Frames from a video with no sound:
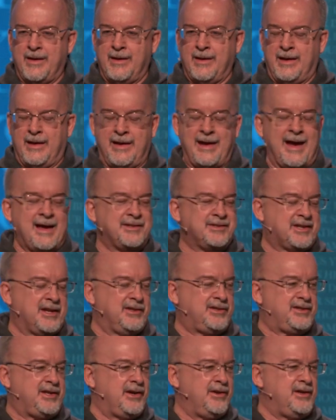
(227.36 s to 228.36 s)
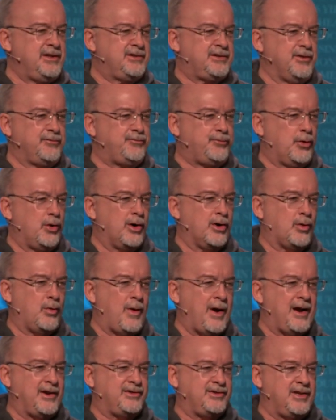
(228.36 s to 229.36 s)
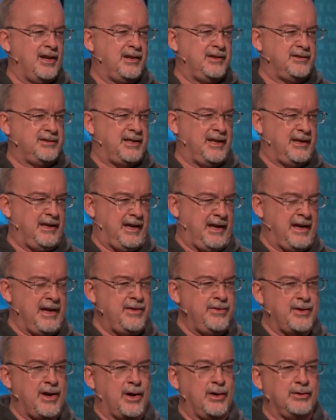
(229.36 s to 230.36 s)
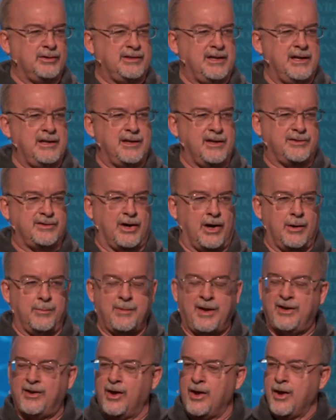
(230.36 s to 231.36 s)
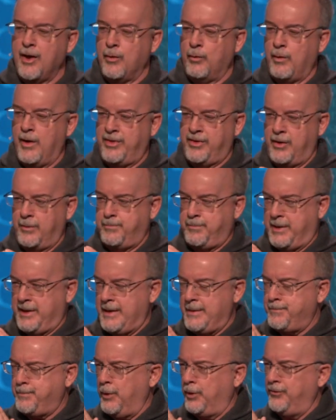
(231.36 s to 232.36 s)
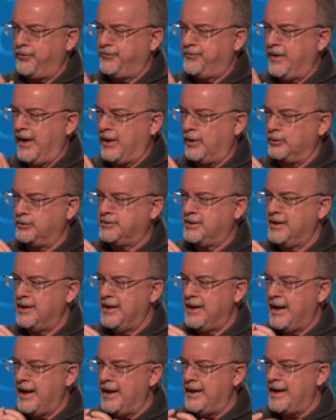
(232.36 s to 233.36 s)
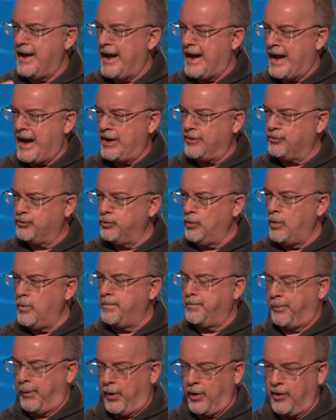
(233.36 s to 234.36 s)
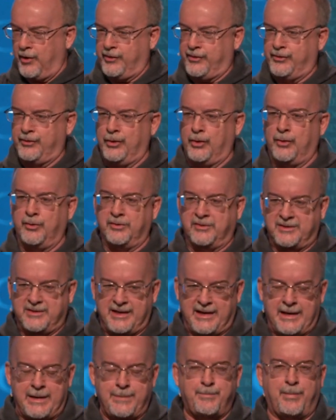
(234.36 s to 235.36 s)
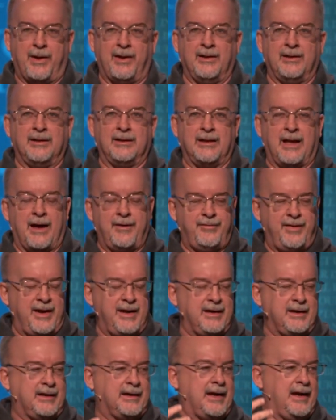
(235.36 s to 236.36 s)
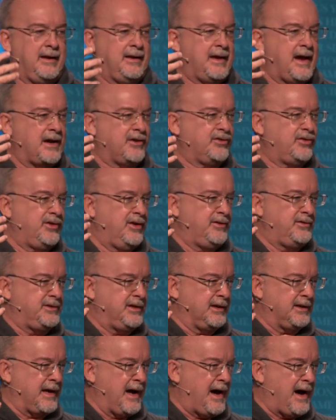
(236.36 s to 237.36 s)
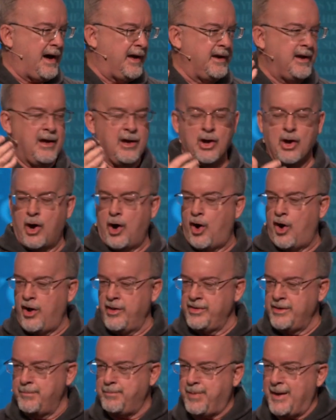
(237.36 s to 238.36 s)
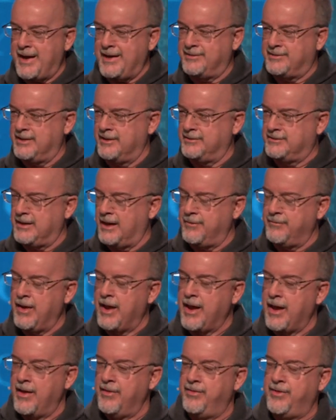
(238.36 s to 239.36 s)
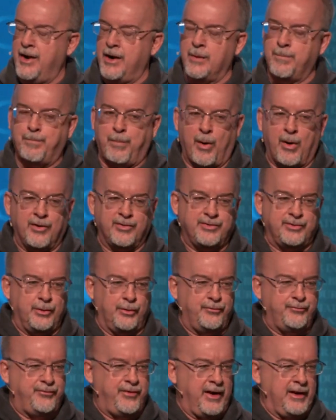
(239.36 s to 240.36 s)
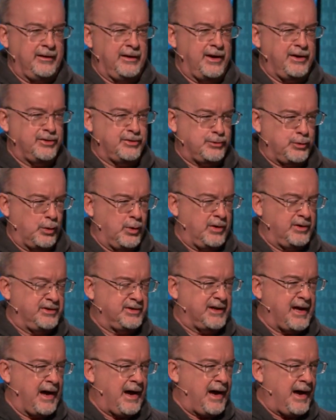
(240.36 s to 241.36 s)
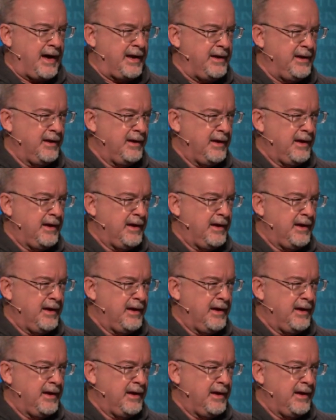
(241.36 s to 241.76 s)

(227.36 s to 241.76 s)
He asked a series of four questions, and in those, he determined whether people felt an actual personal, deep, loving connection to God on the basis of their personal feelings towards God